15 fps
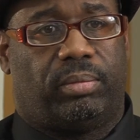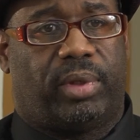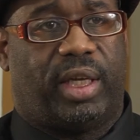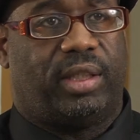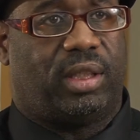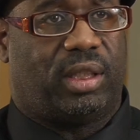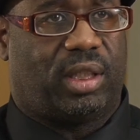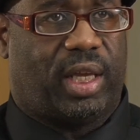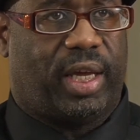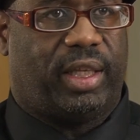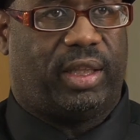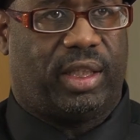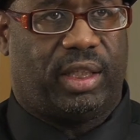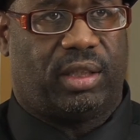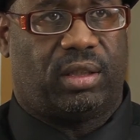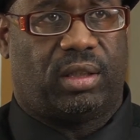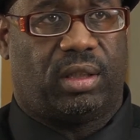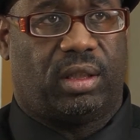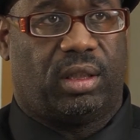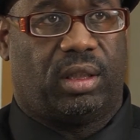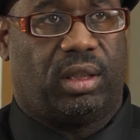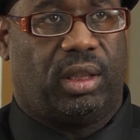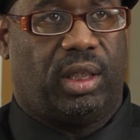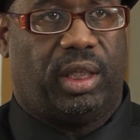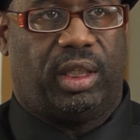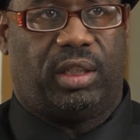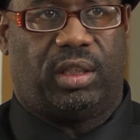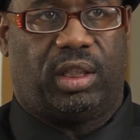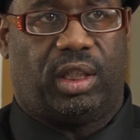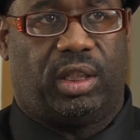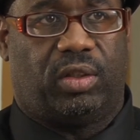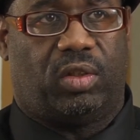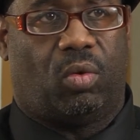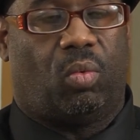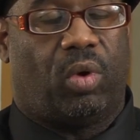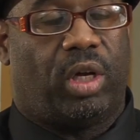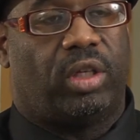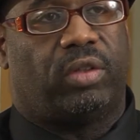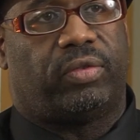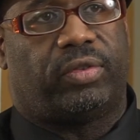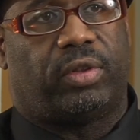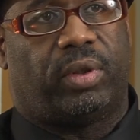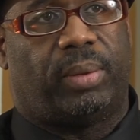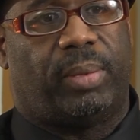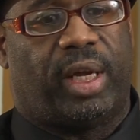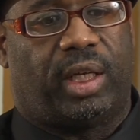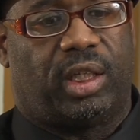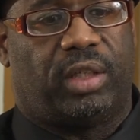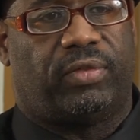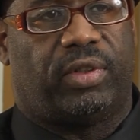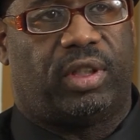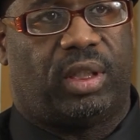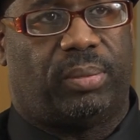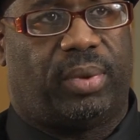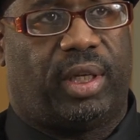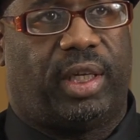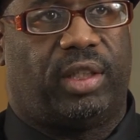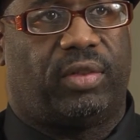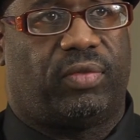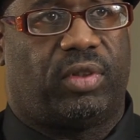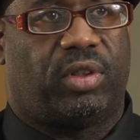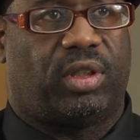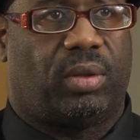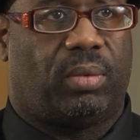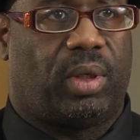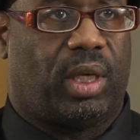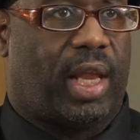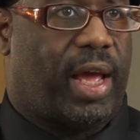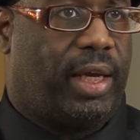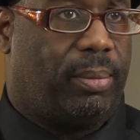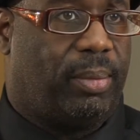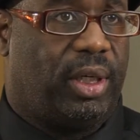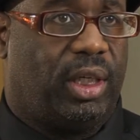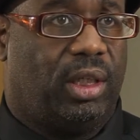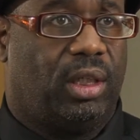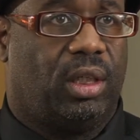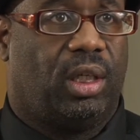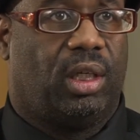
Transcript: places like this is a wonderful and magnificent place for someone like me